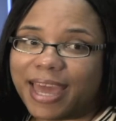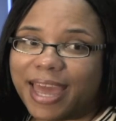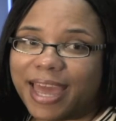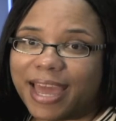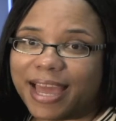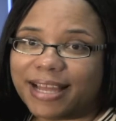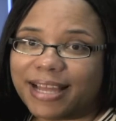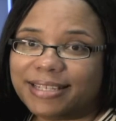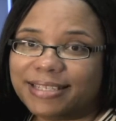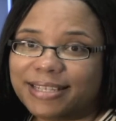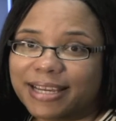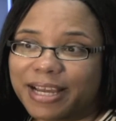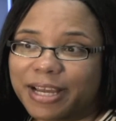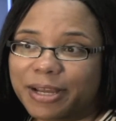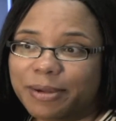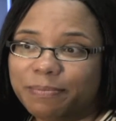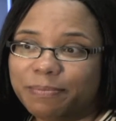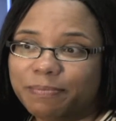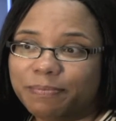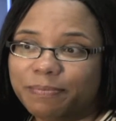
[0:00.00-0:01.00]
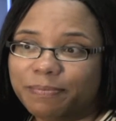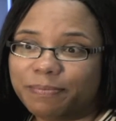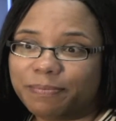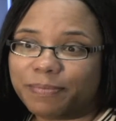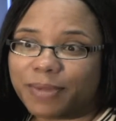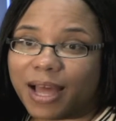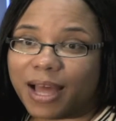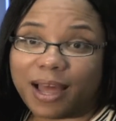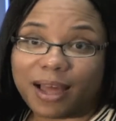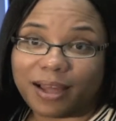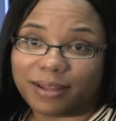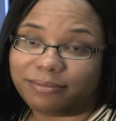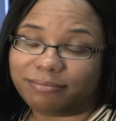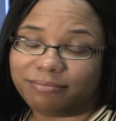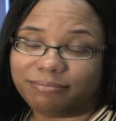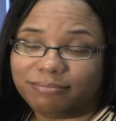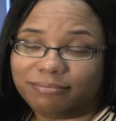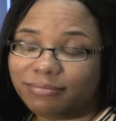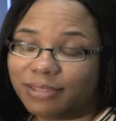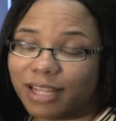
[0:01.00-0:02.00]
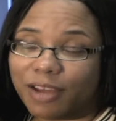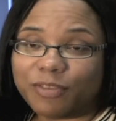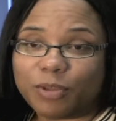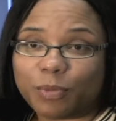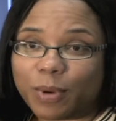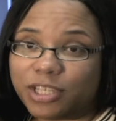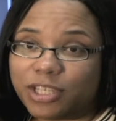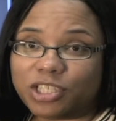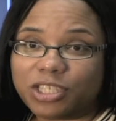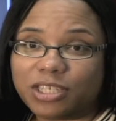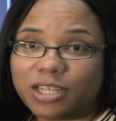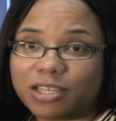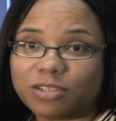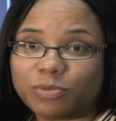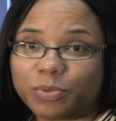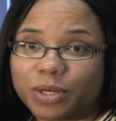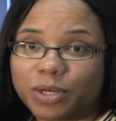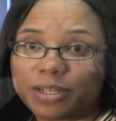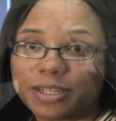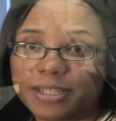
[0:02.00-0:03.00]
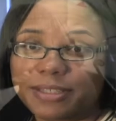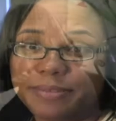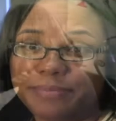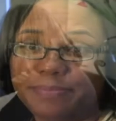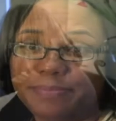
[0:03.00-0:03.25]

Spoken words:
and I love the way she does work.